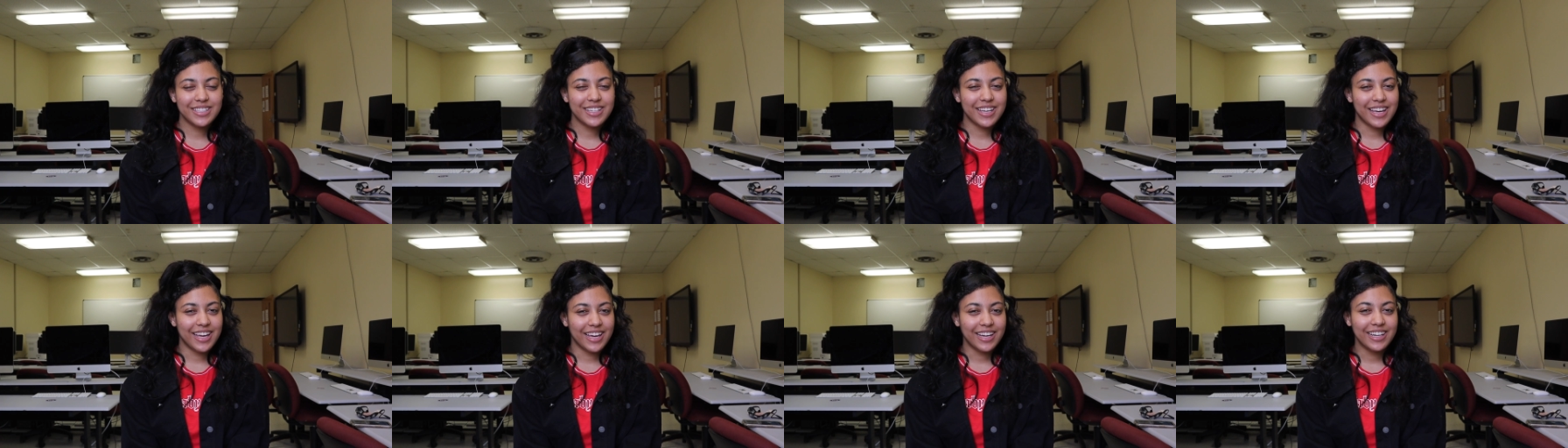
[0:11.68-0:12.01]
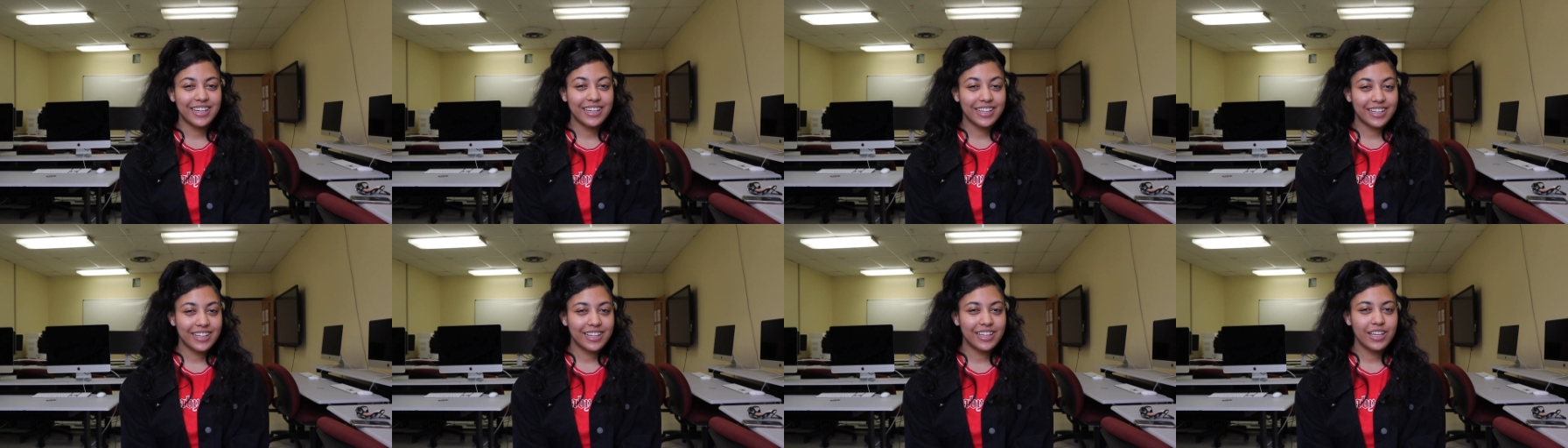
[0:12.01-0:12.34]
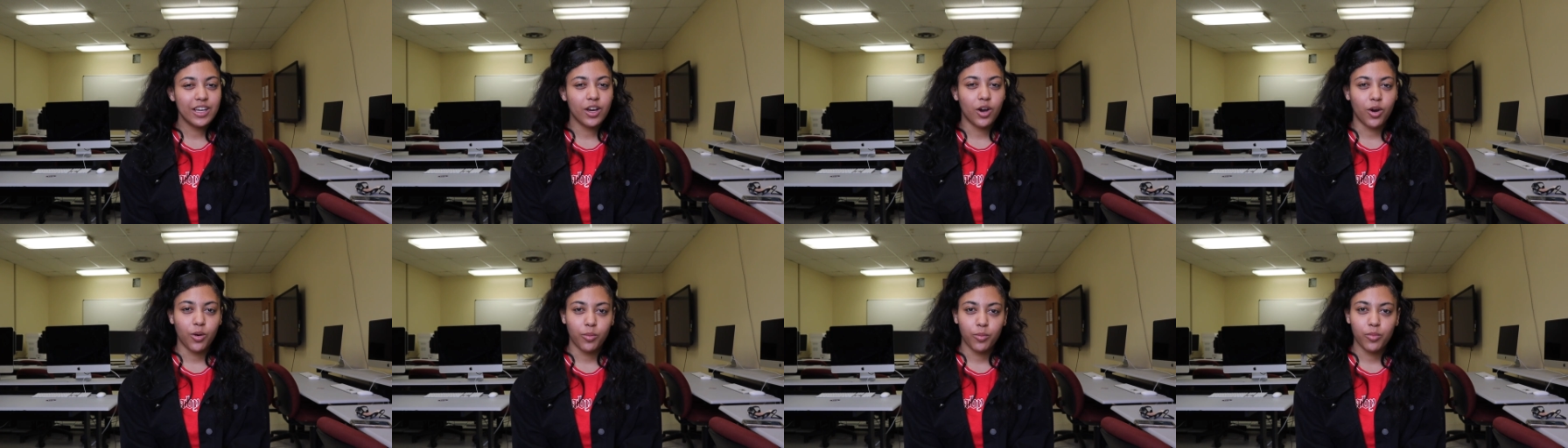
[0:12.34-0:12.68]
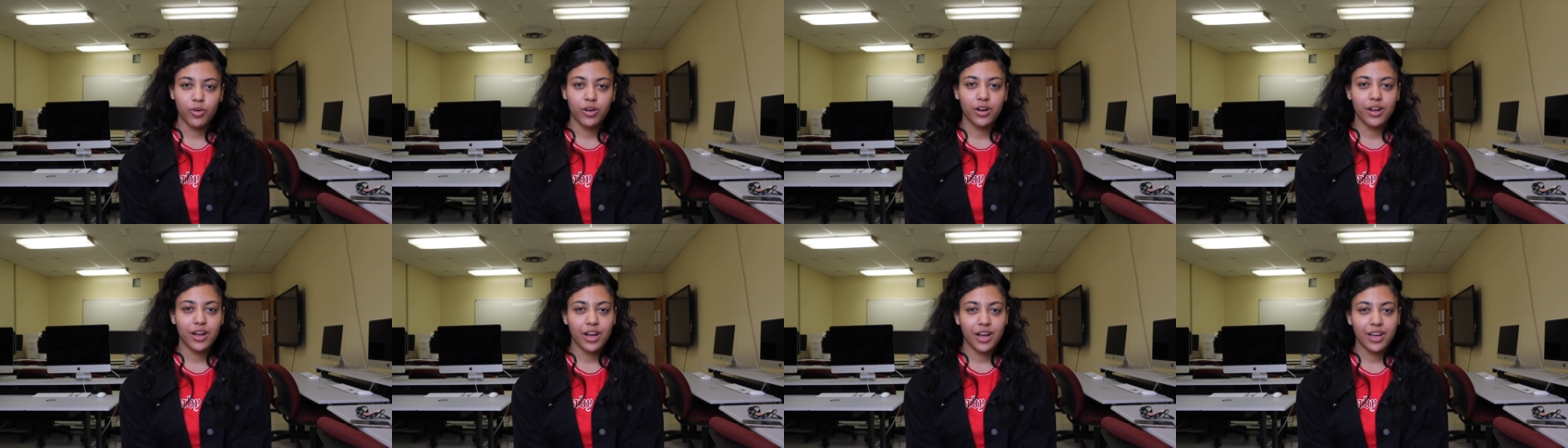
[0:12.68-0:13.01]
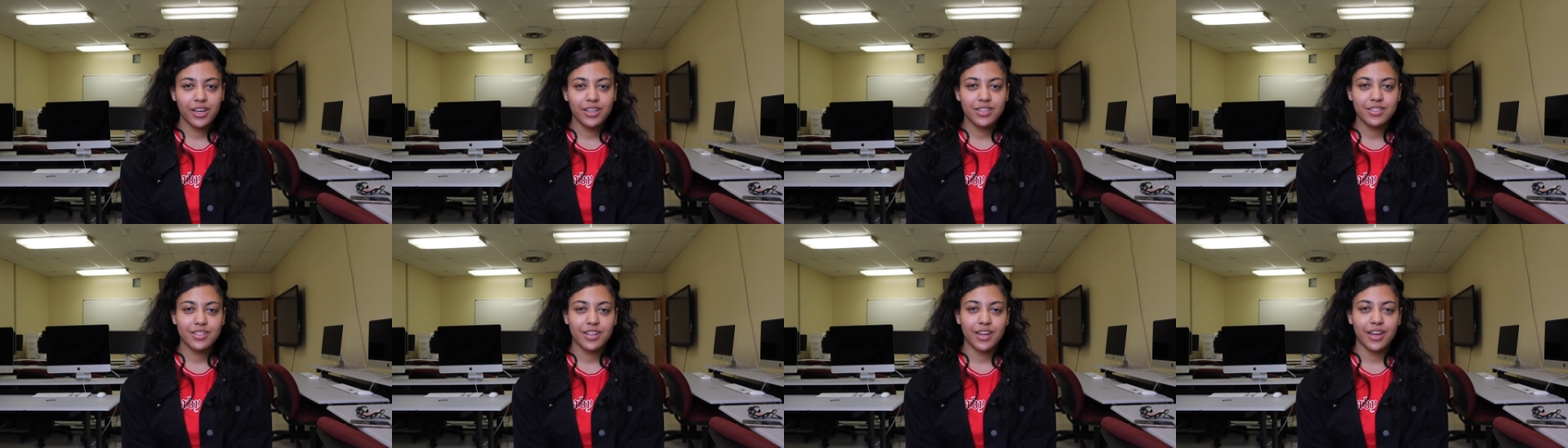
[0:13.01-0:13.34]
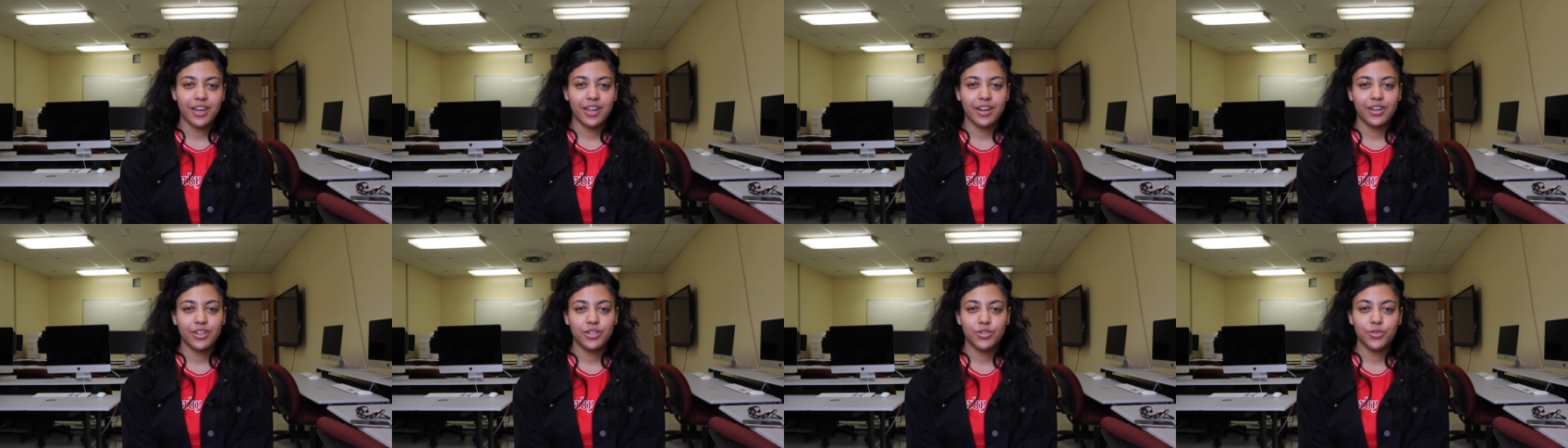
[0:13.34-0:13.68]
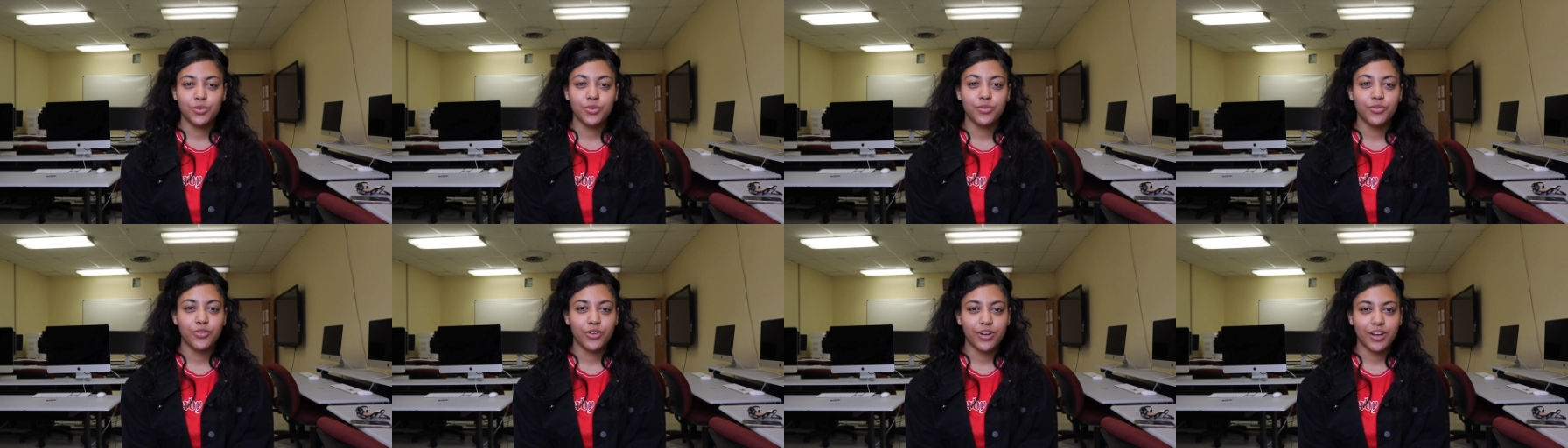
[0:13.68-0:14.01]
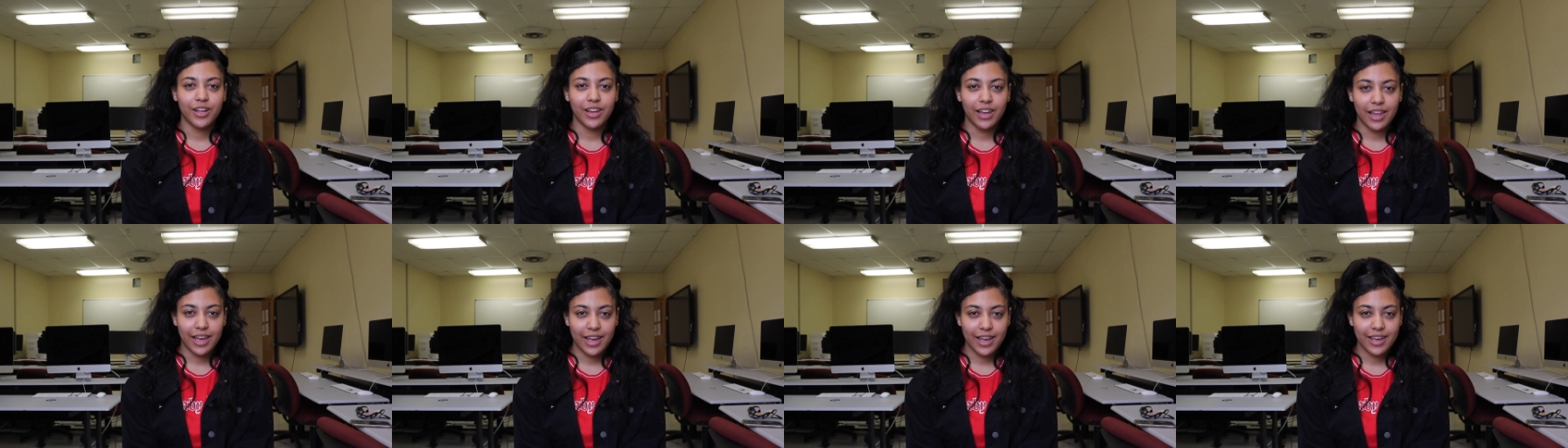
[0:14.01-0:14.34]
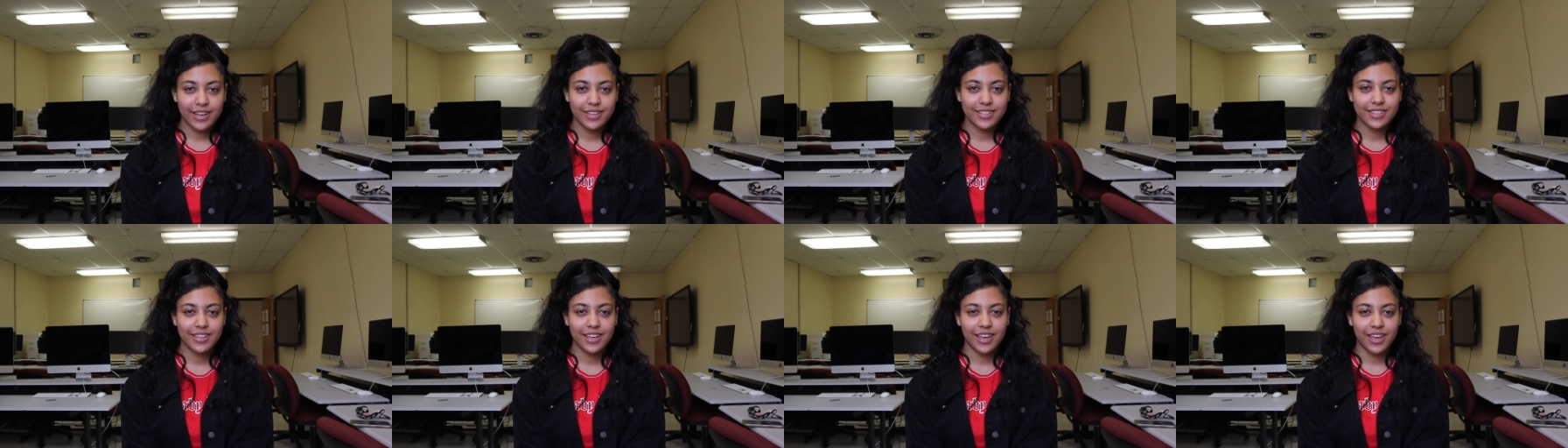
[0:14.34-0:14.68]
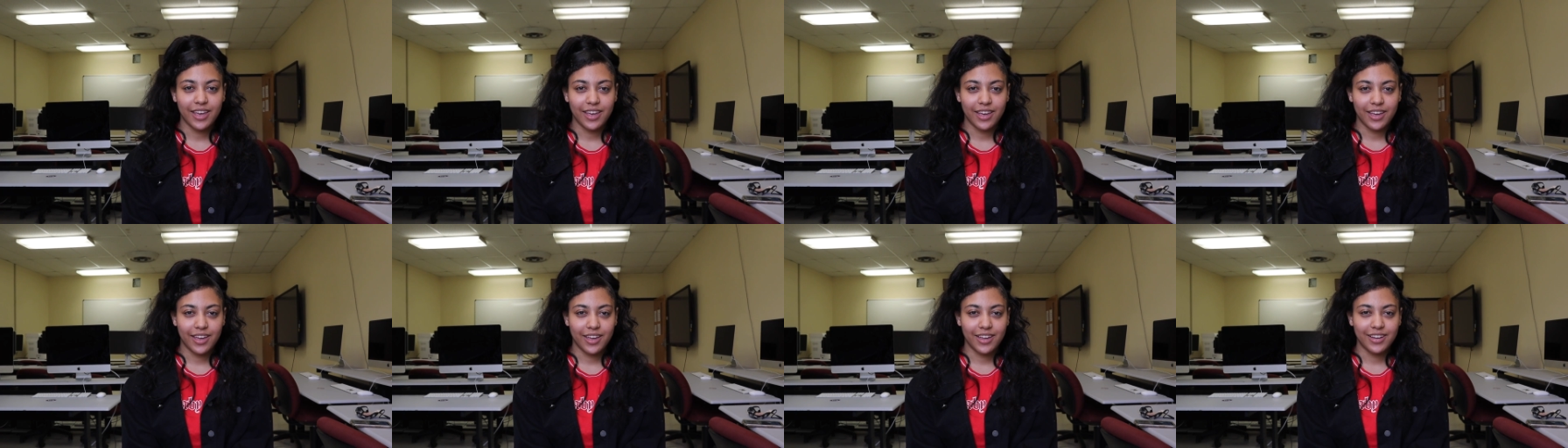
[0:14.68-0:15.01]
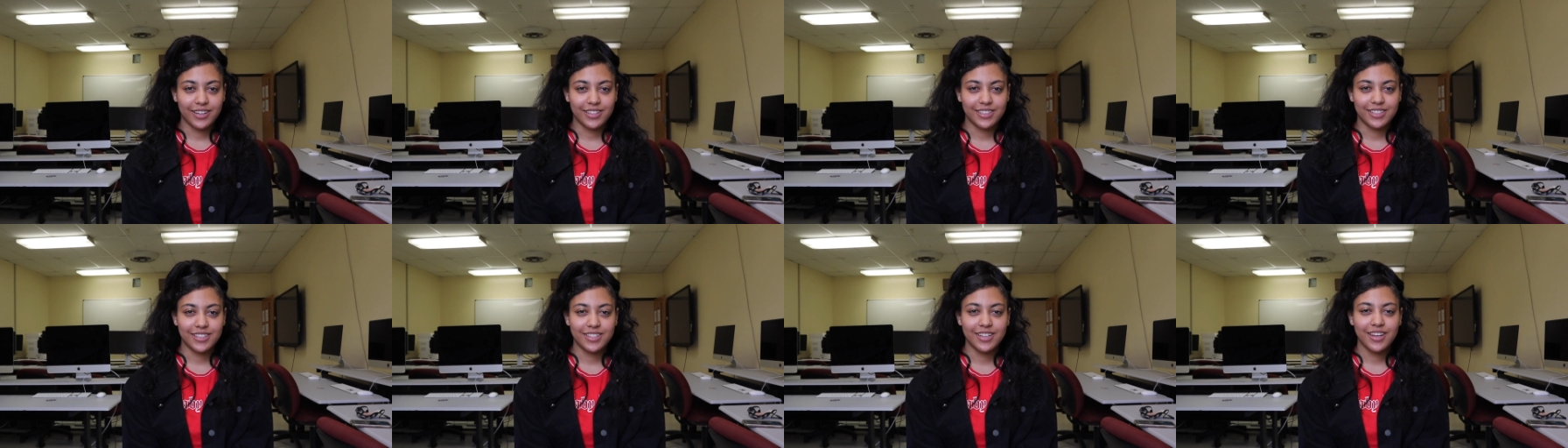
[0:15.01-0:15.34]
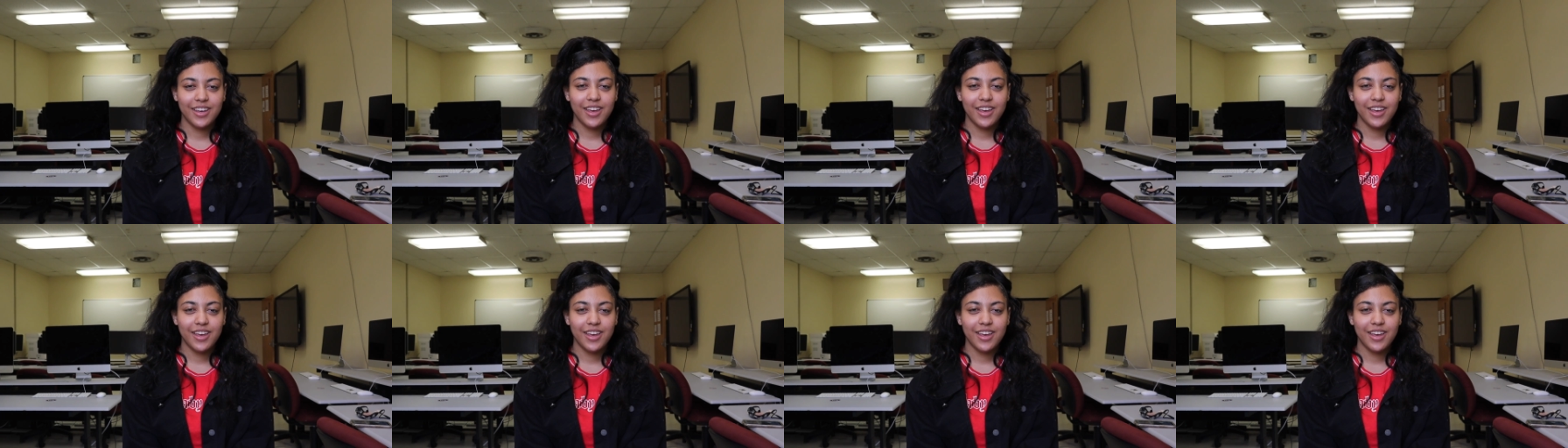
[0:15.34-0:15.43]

technically homework heist. I had to do it for class, and